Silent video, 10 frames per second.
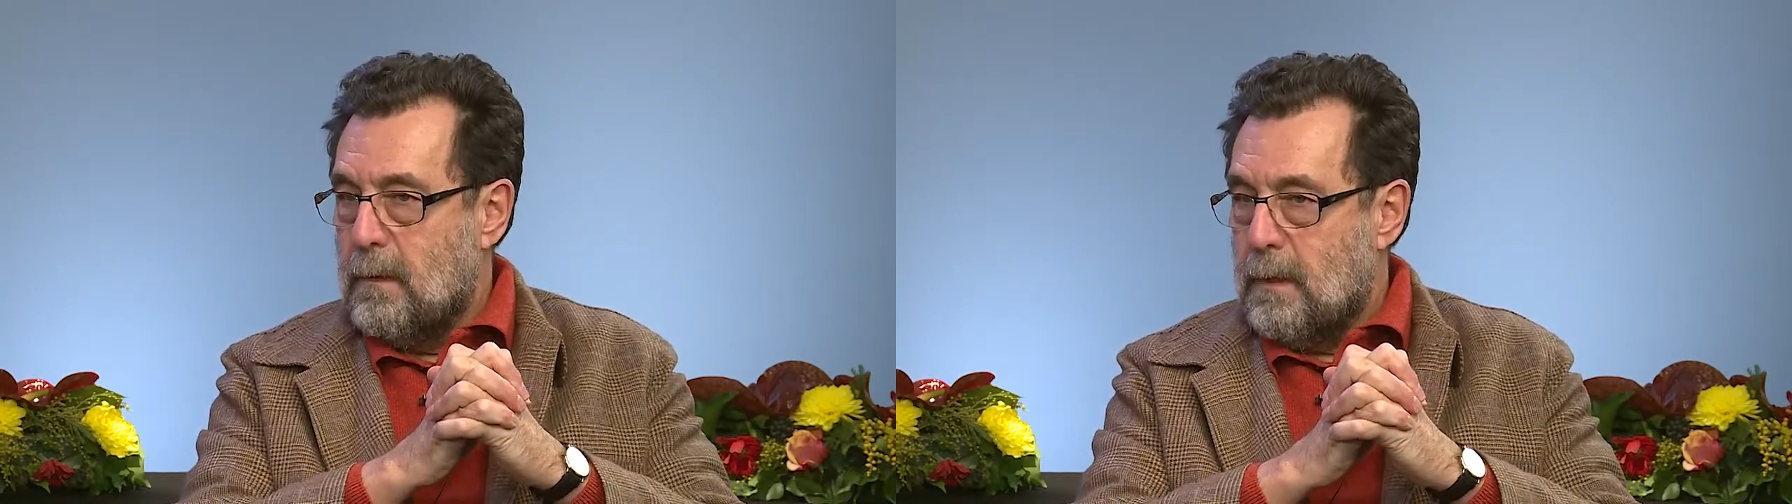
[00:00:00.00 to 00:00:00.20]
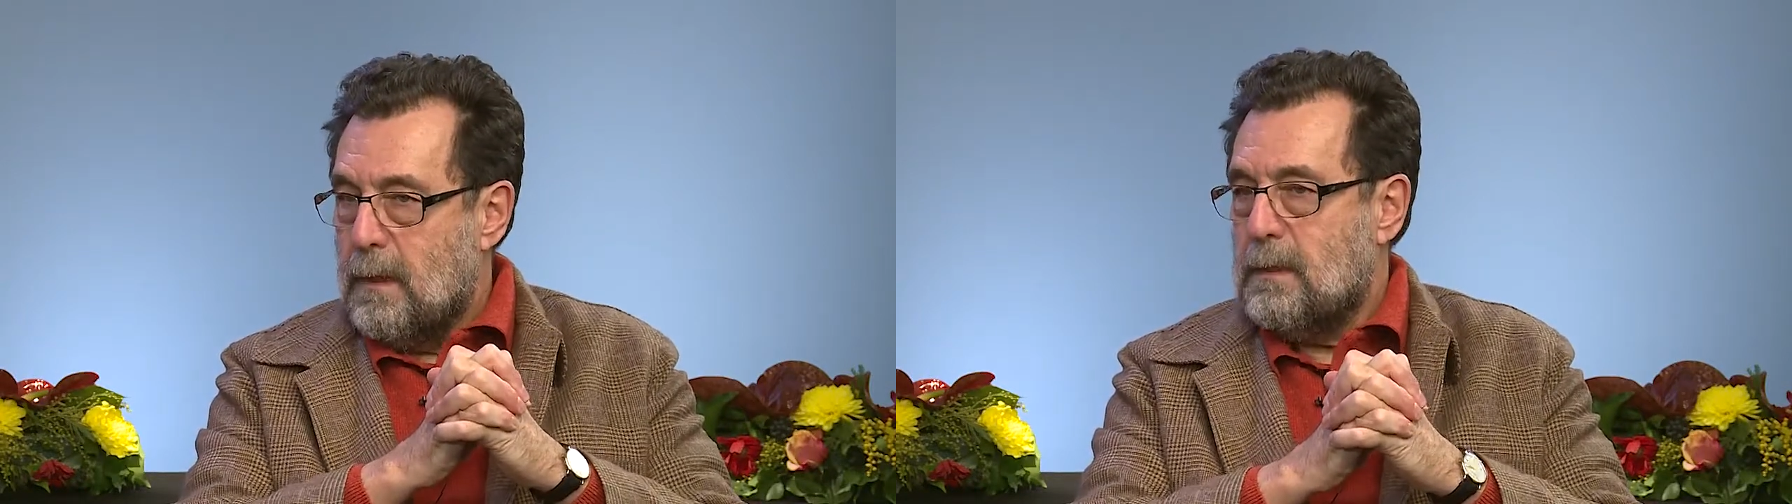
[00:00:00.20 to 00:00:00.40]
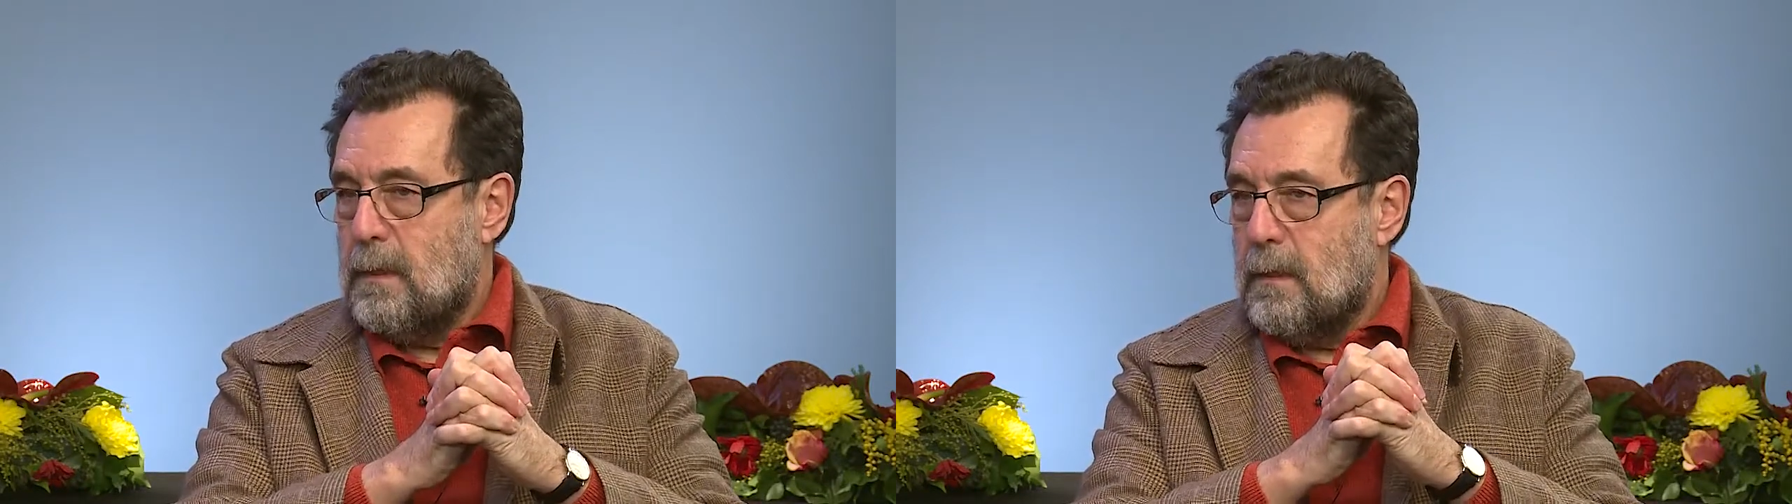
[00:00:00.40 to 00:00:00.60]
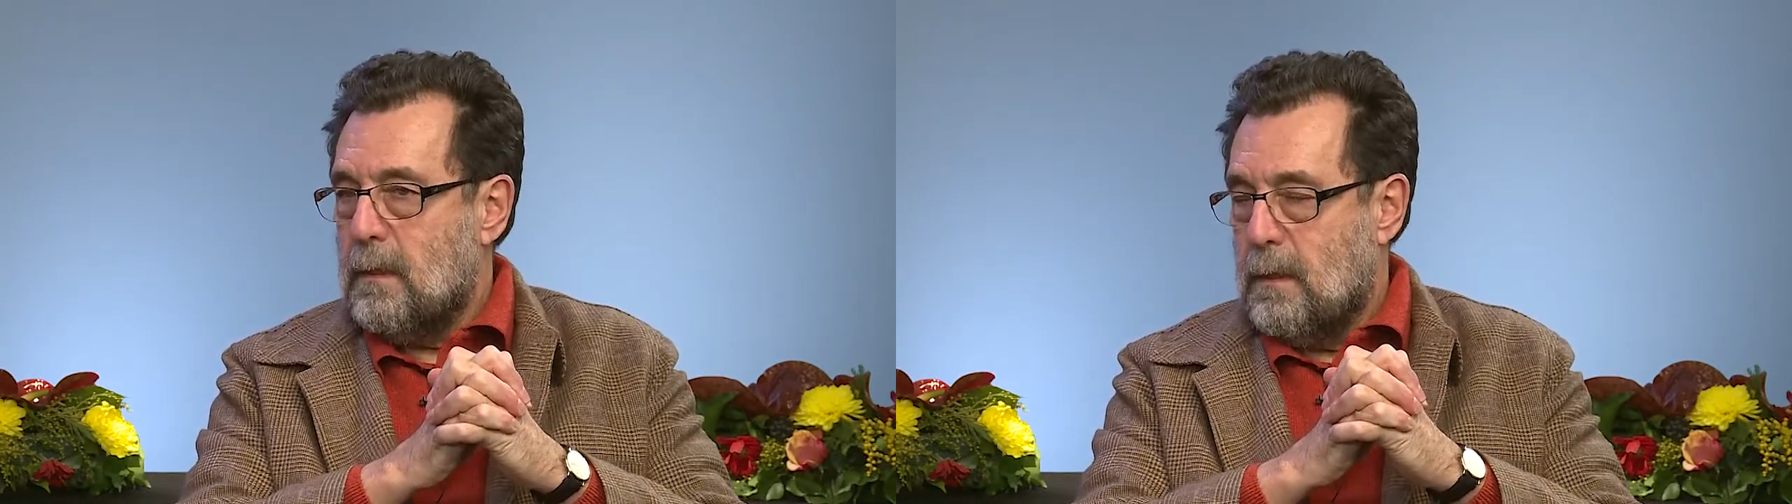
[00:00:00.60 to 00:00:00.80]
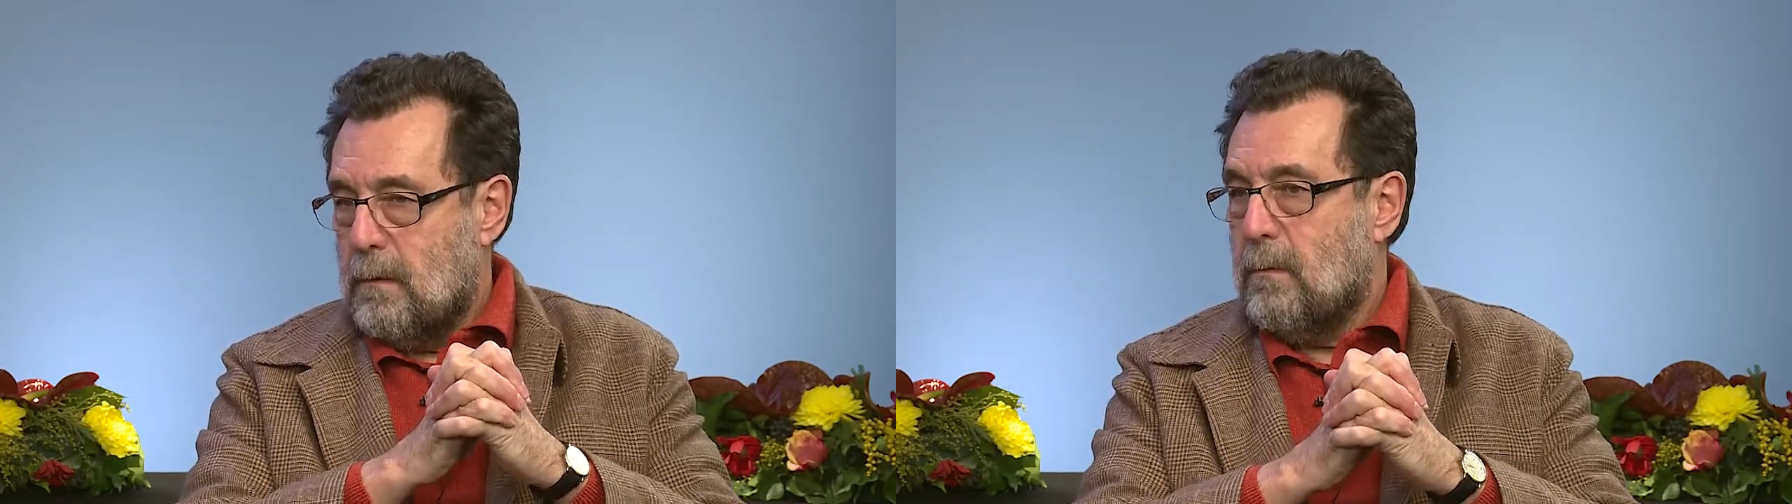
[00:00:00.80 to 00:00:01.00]
I think
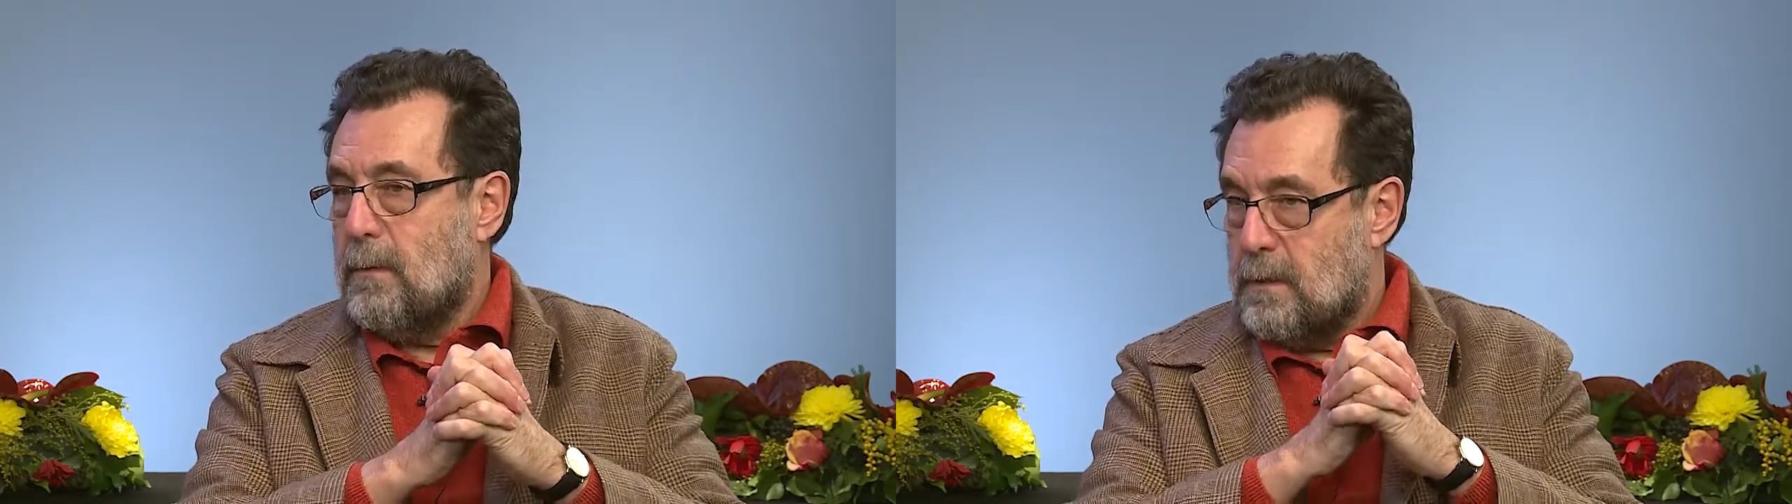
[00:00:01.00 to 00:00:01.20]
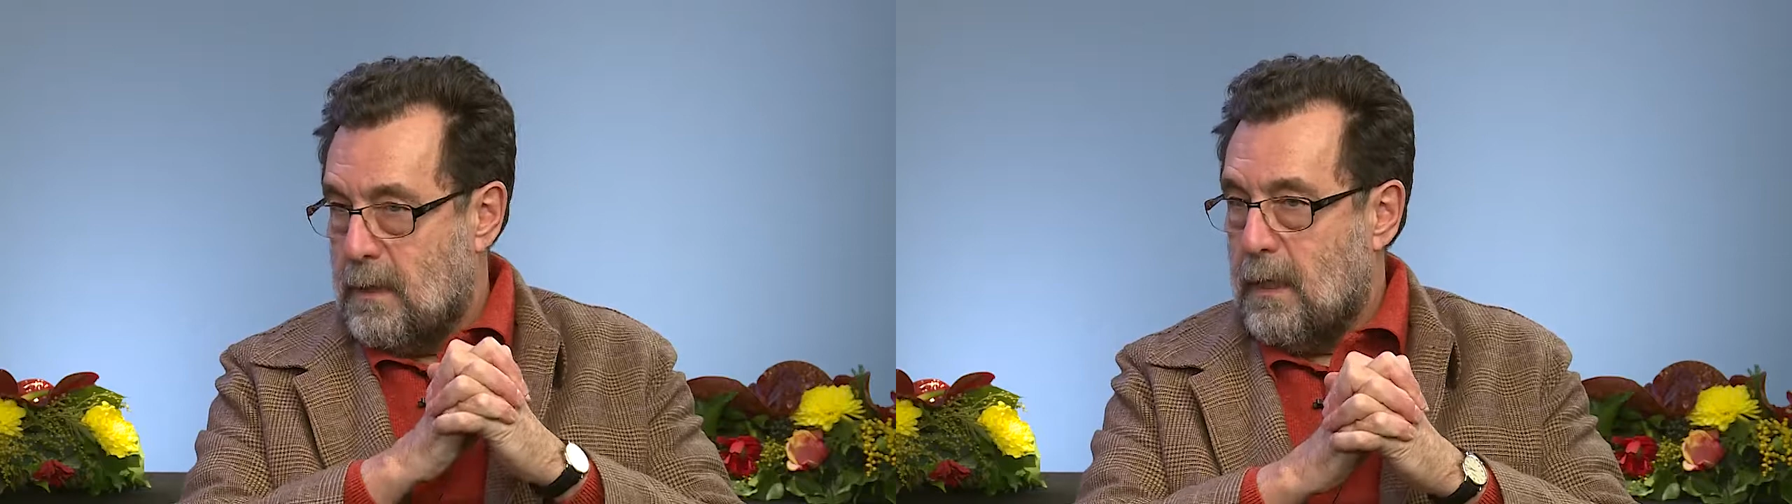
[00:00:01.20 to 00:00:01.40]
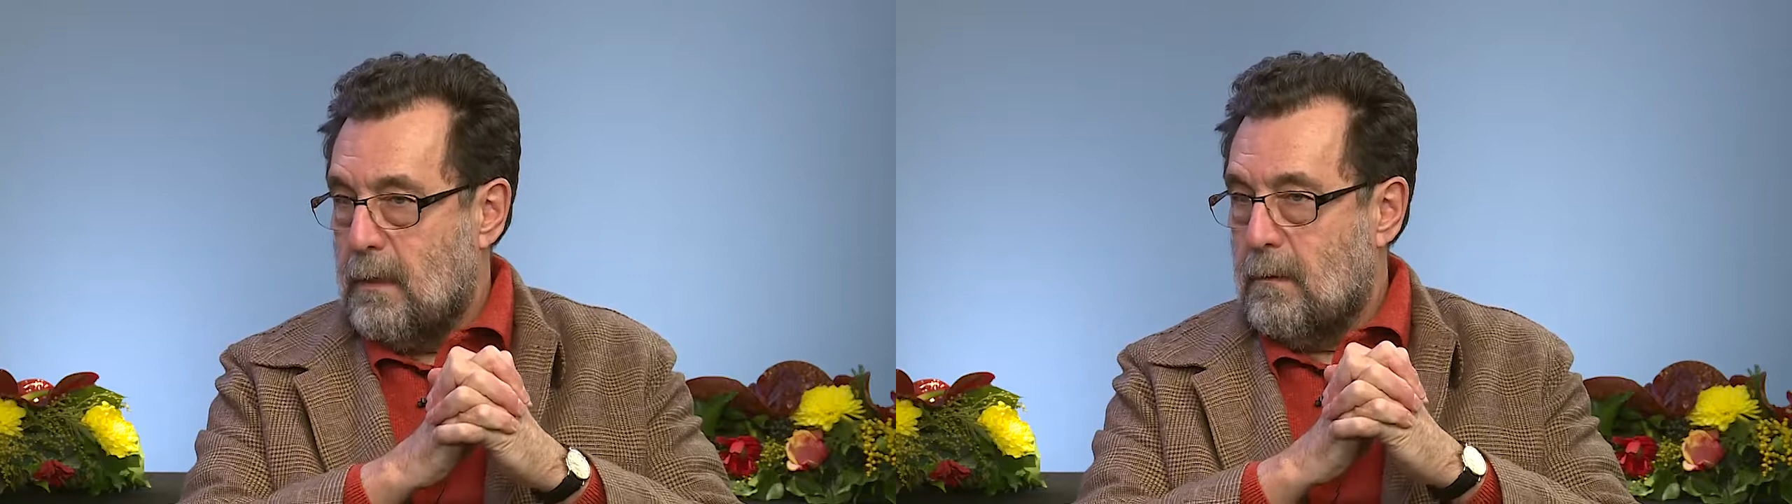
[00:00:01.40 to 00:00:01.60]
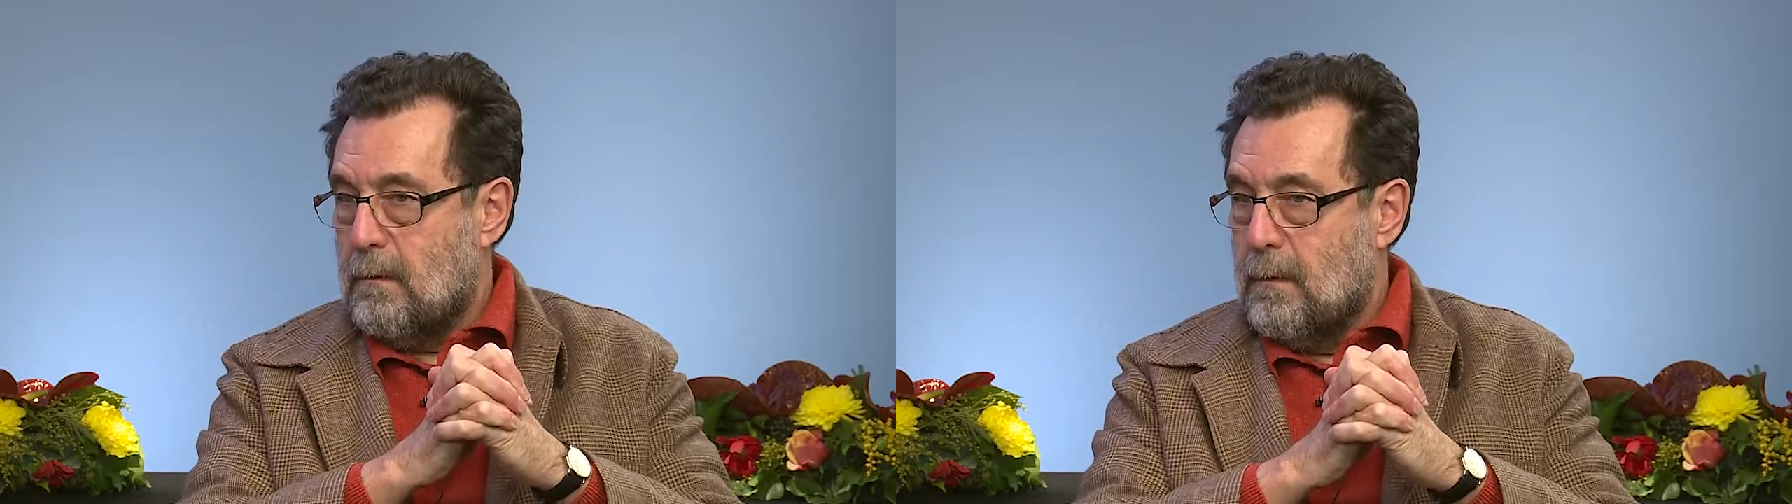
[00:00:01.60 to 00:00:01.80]
it's a mistake